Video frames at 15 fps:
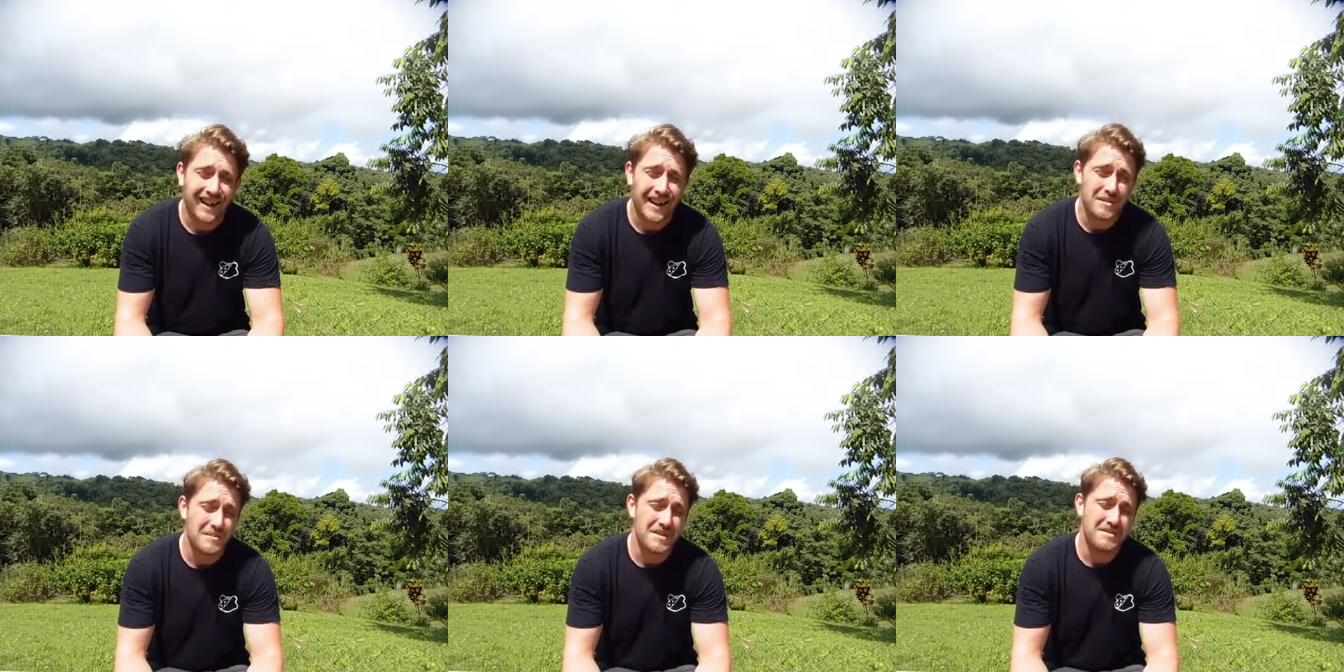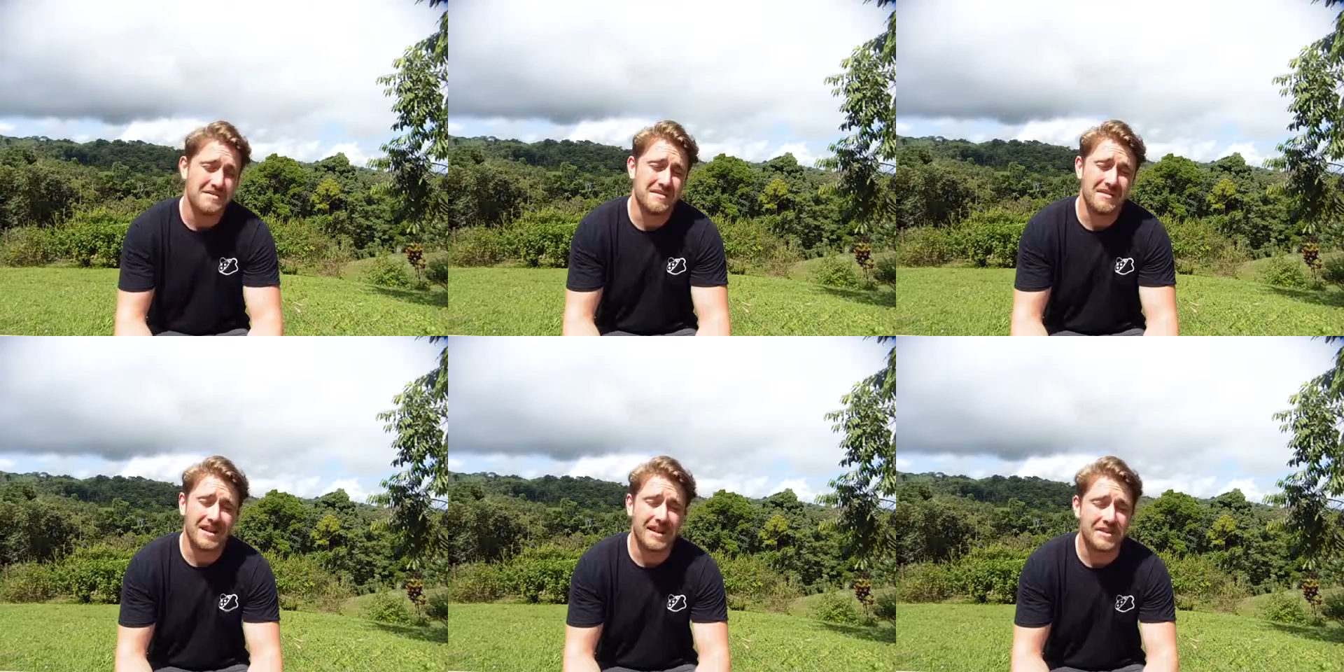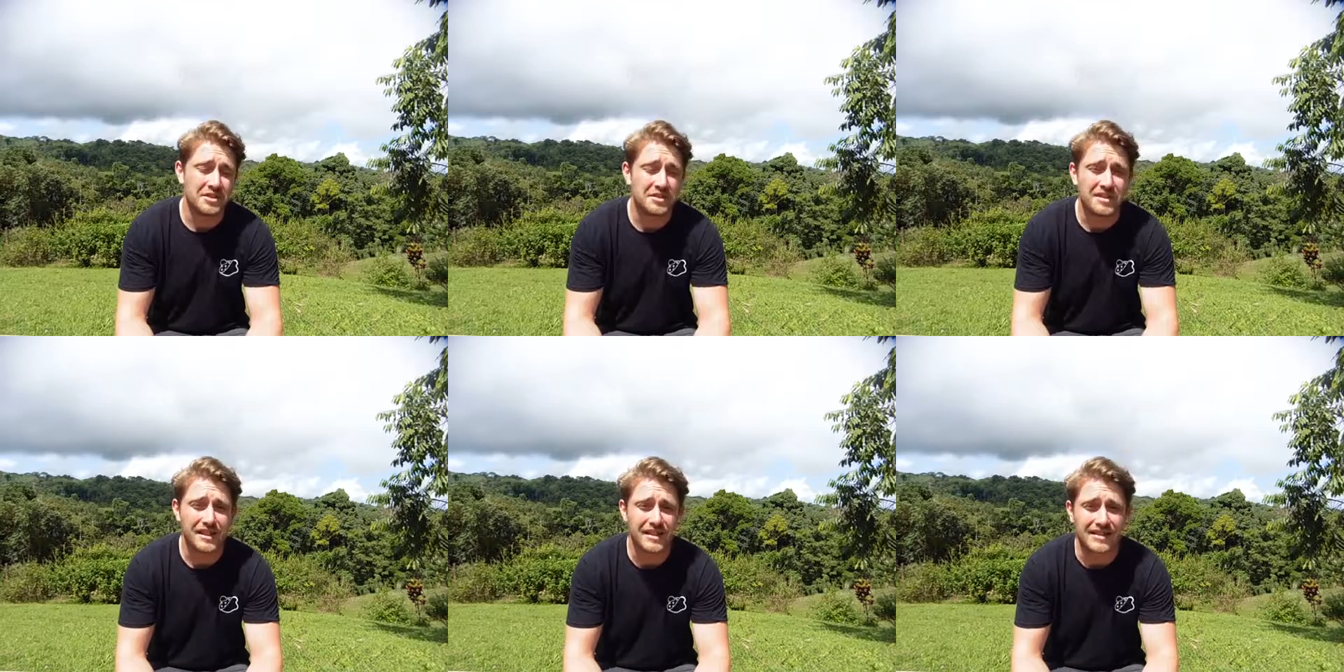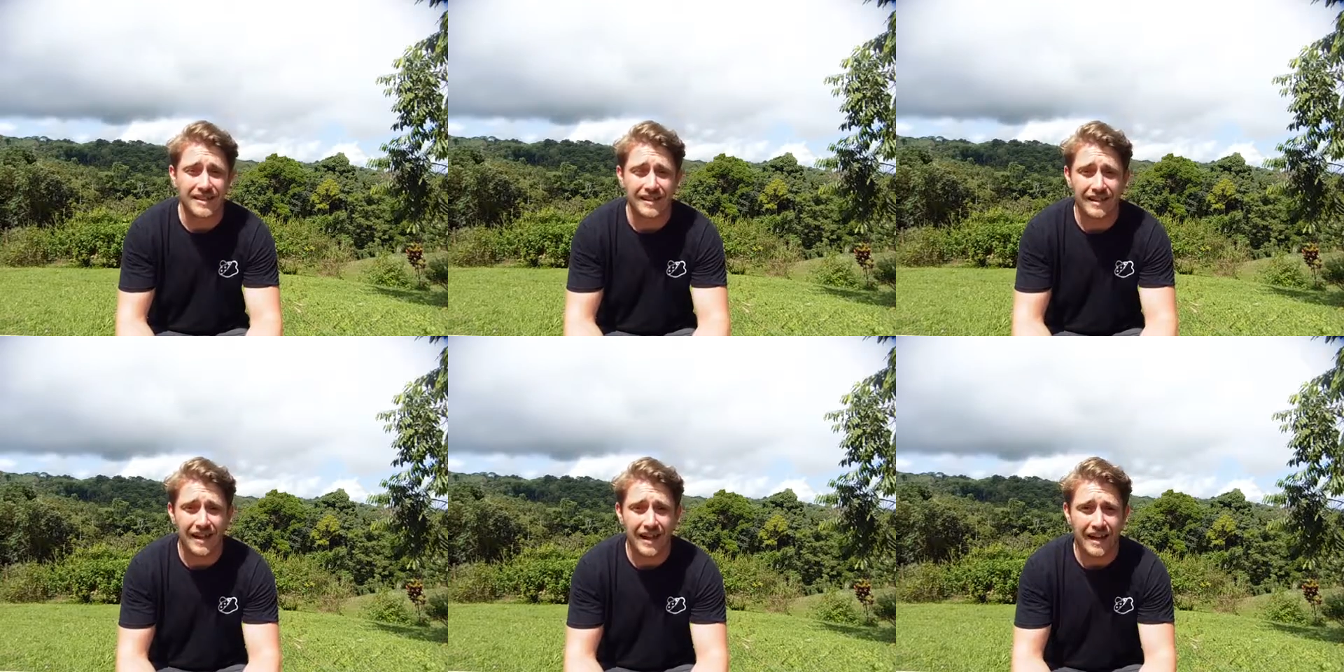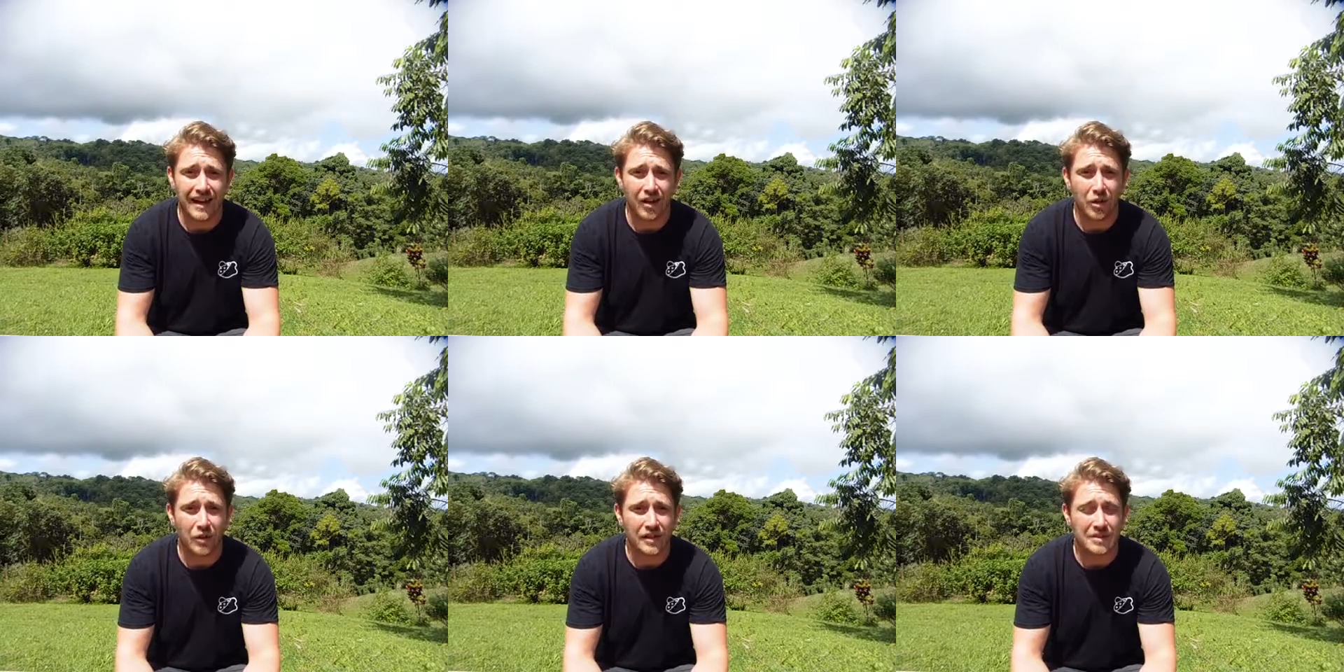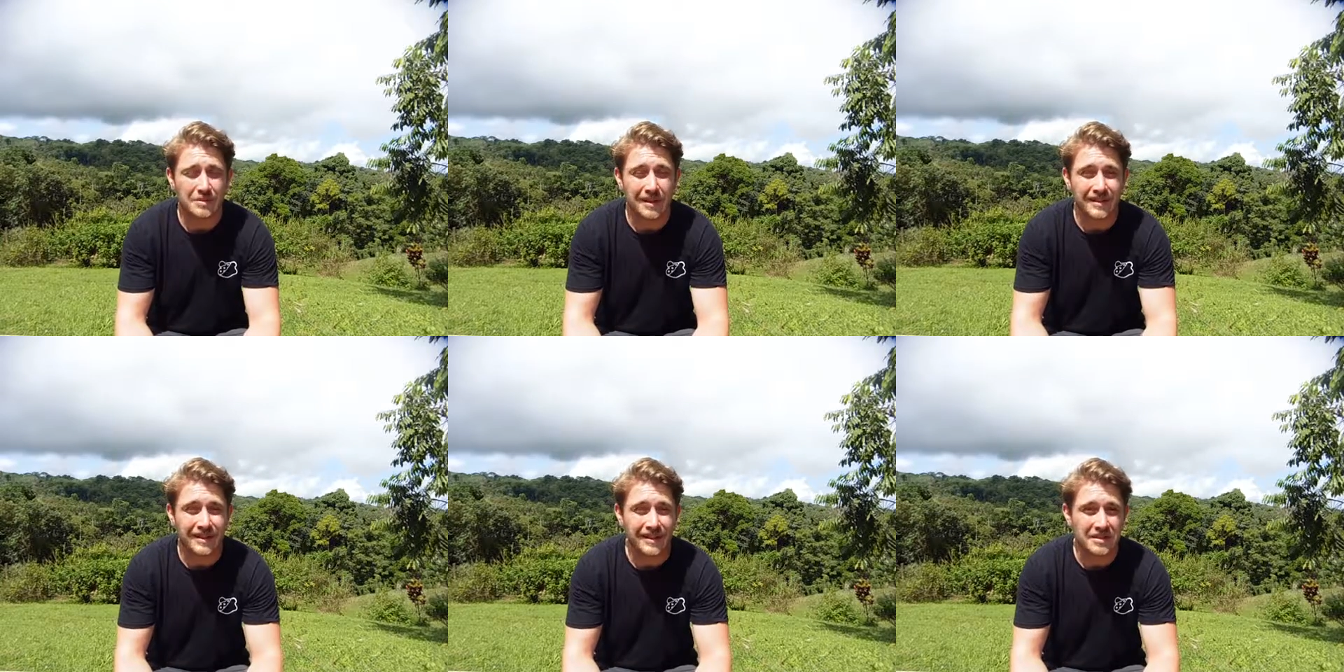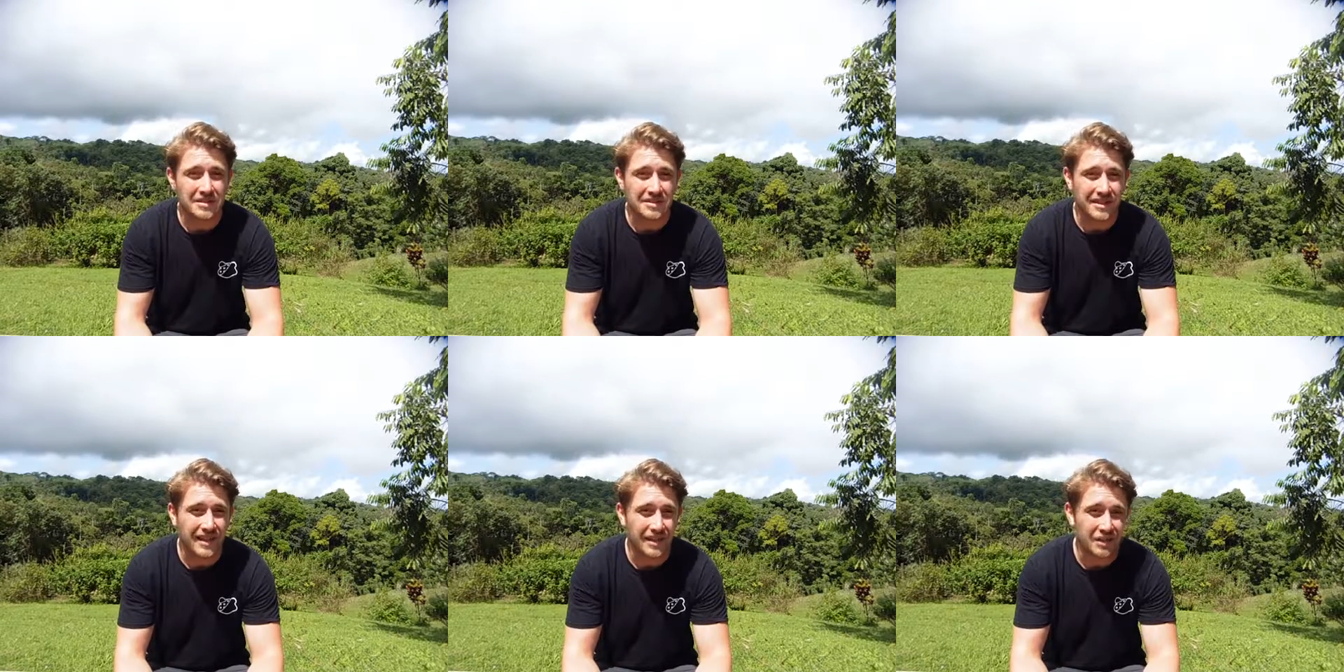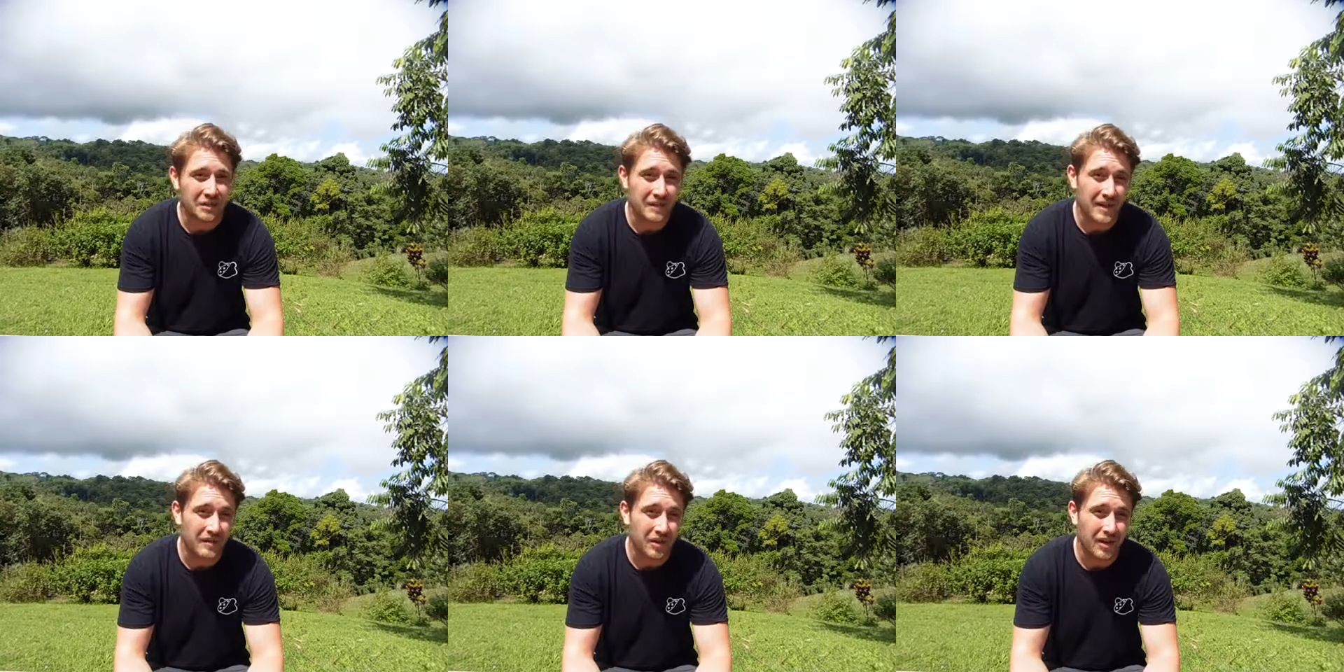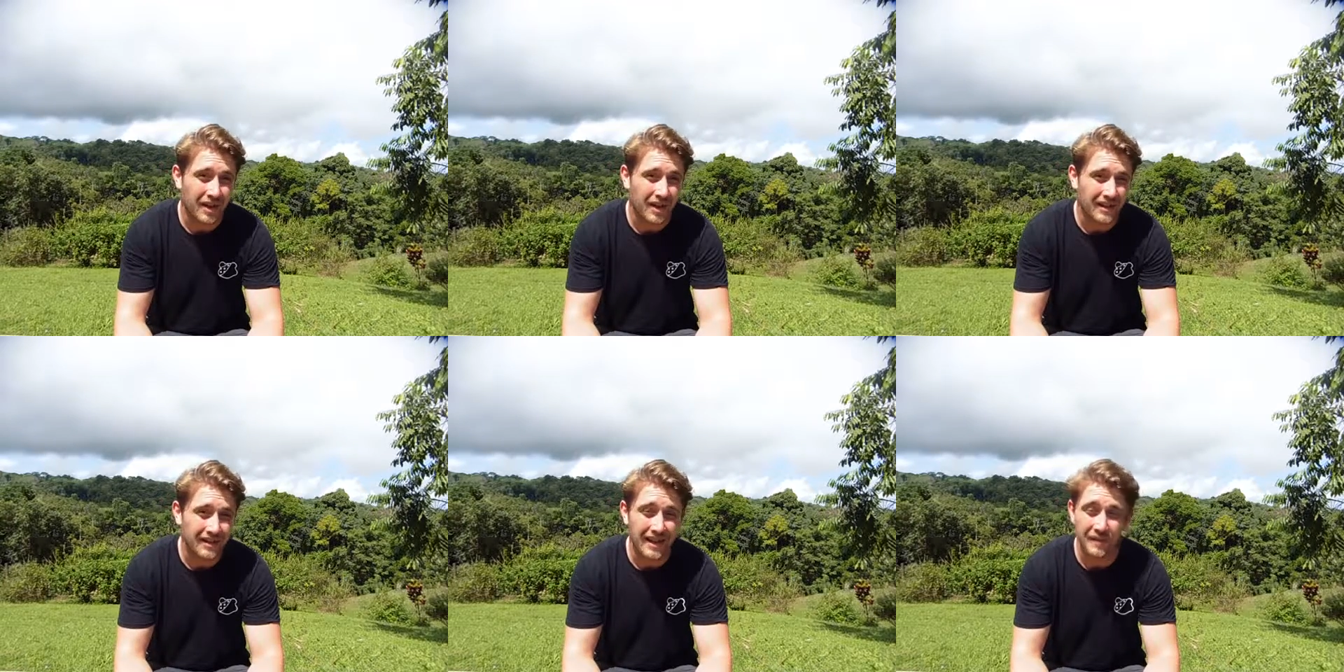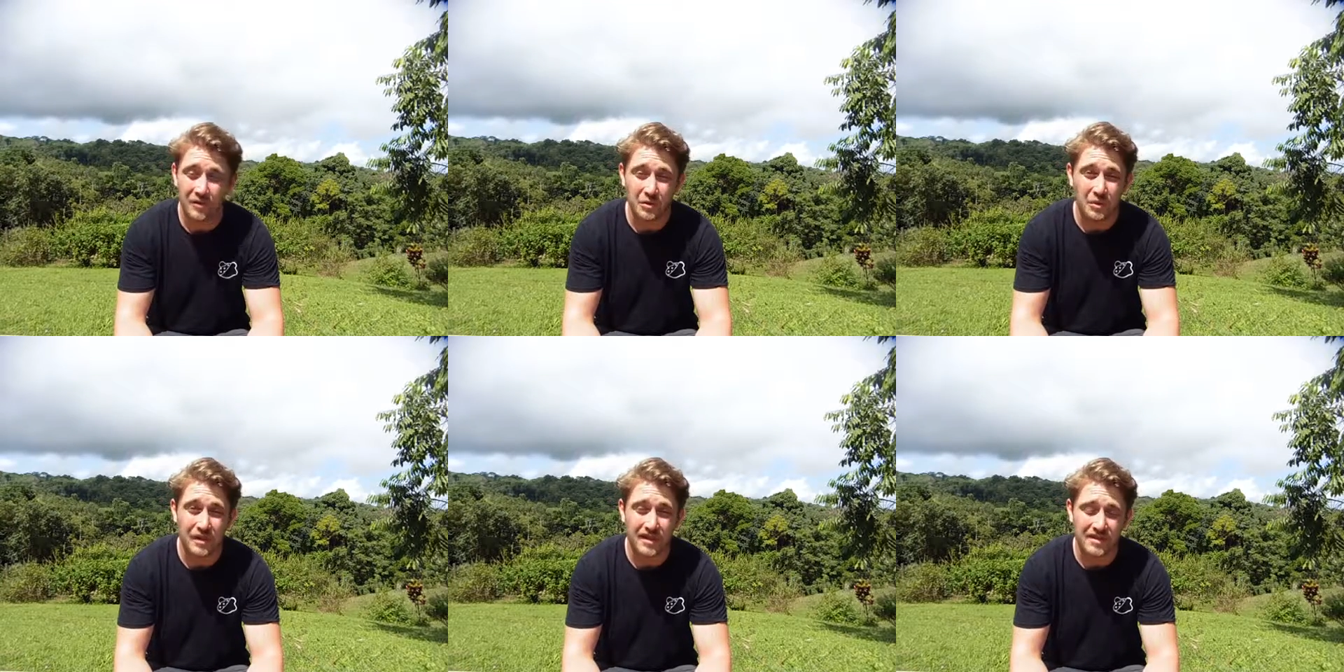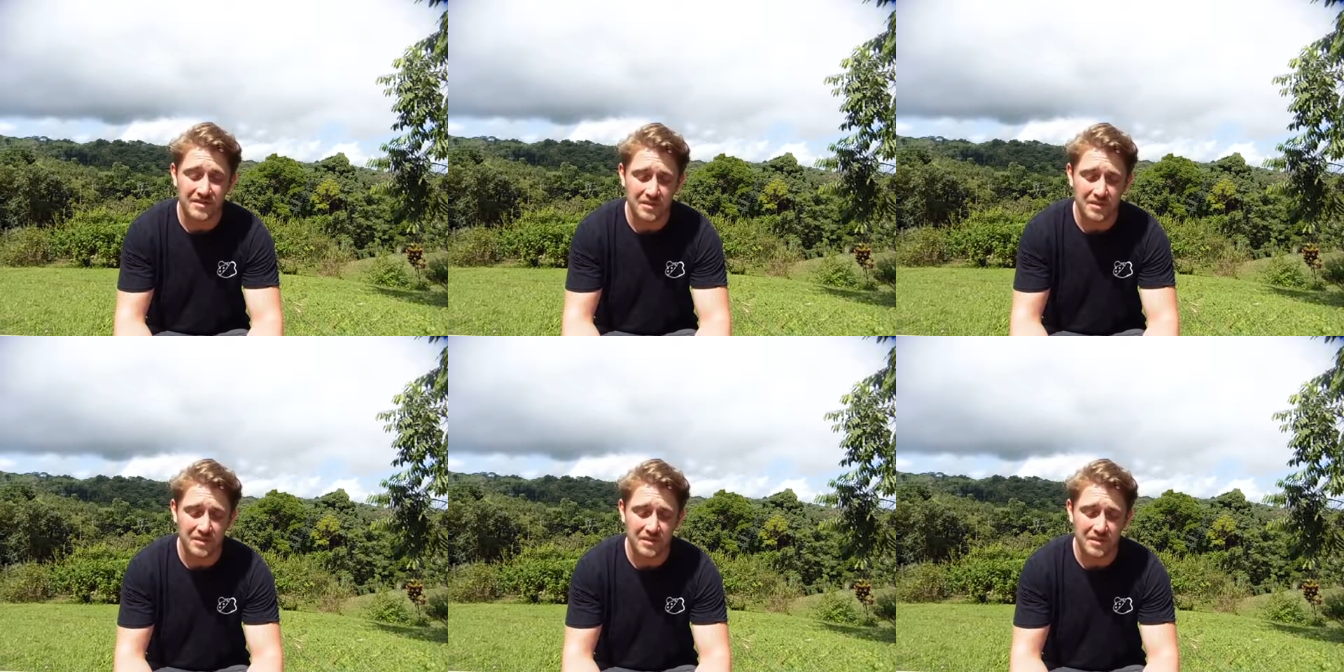I mean, it's just exceeded all expectations that I could have ever had in every way.